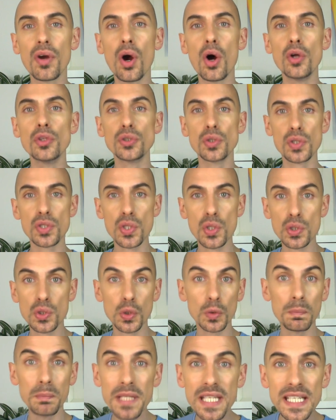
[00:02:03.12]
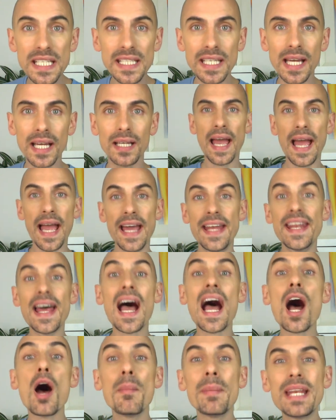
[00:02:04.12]
on your social media, and
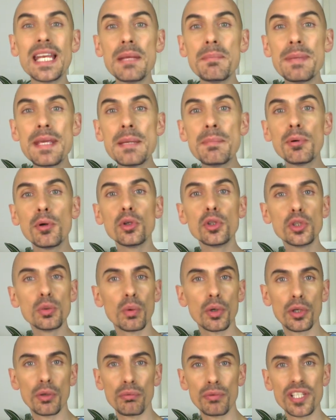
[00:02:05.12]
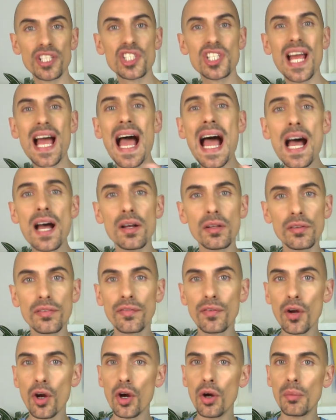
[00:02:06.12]
how many people you want to reach out
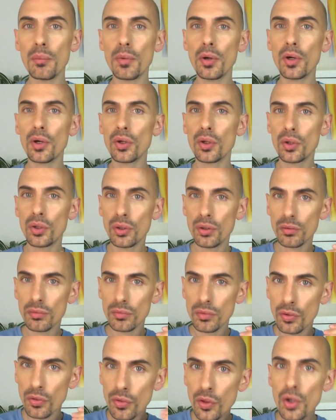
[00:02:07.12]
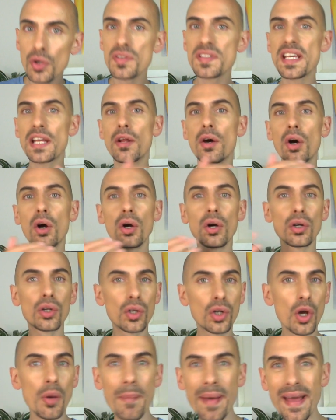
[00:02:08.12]
from those that are
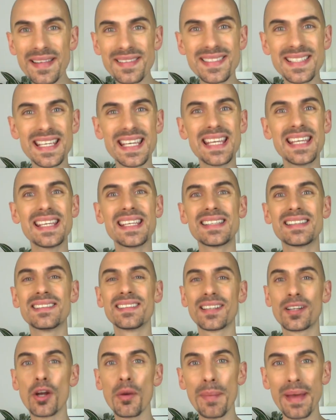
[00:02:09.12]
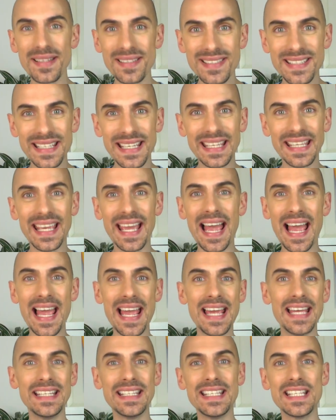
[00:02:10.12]
commenting
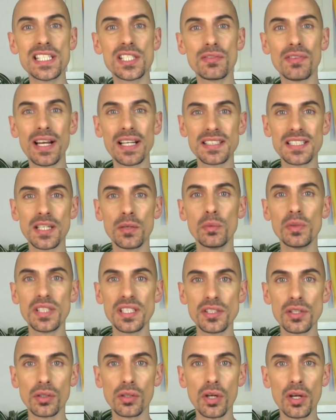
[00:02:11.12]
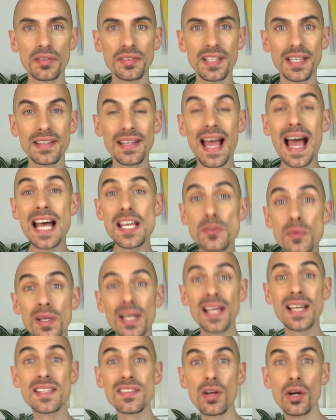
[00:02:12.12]
and interacting within your content, as well
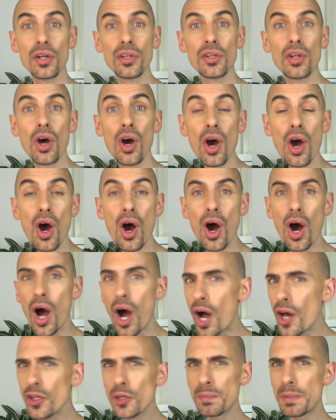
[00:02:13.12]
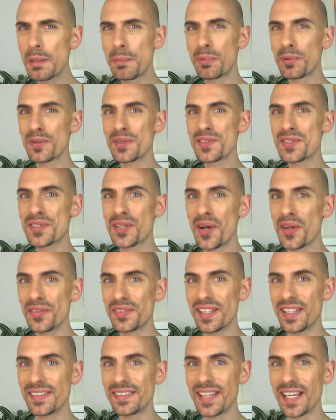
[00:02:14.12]
as on other people's
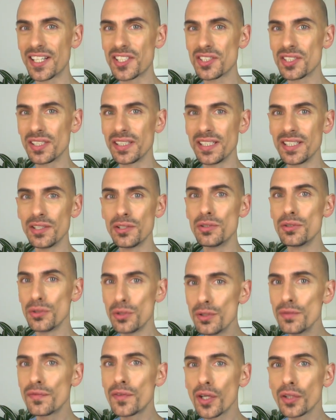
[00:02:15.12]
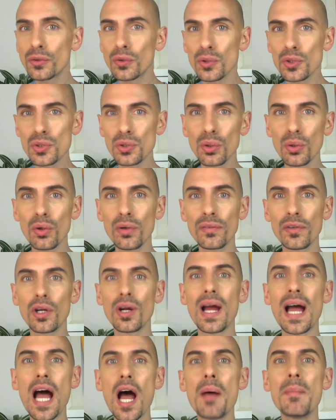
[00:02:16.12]
content. Actually, you've got control over
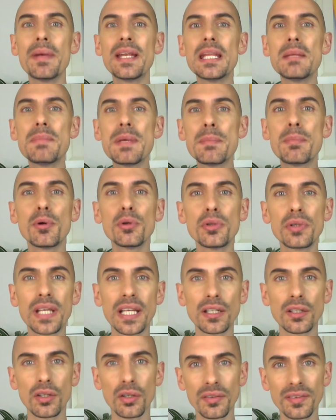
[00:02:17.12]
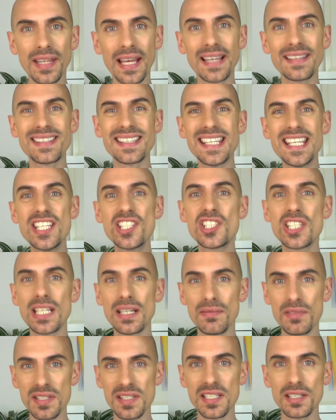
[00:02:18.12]
how many people you can contact each and
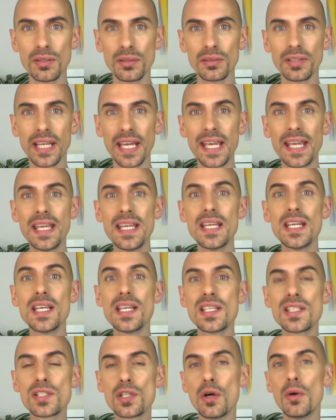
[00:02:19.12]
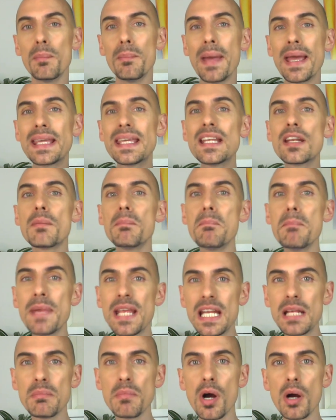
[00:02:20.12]
every single day. So make it a
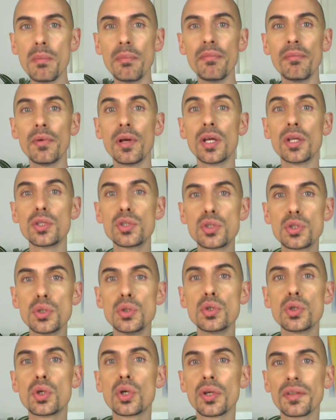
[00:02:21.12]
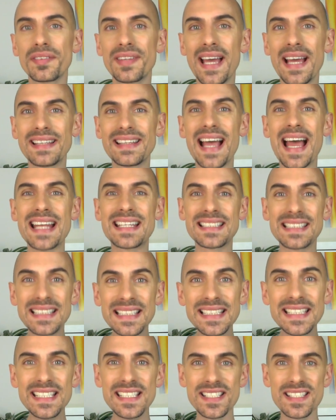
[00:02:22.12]
minimum to contact at
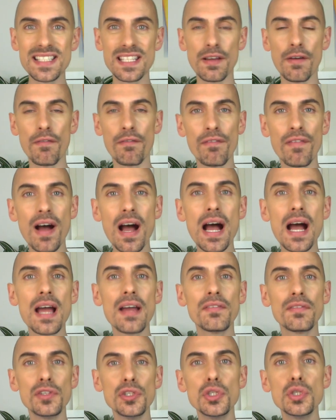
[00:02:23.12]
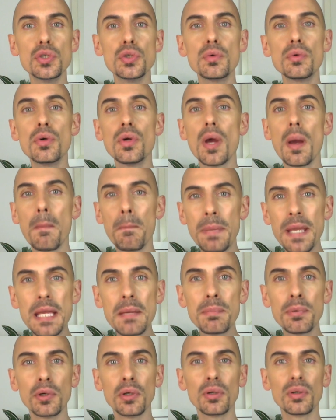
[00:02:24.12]
least 5 new
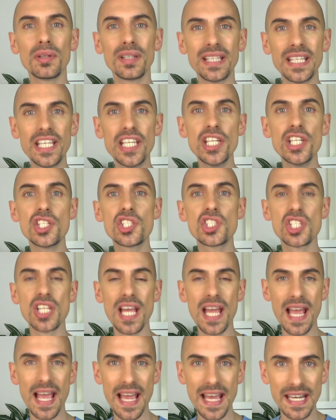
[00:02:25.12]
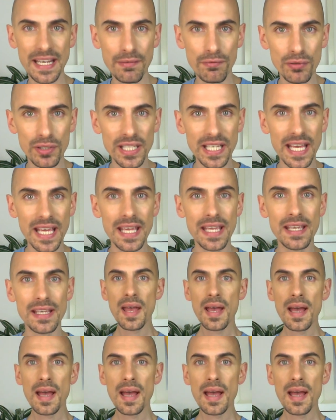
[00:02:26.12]
people each and every day.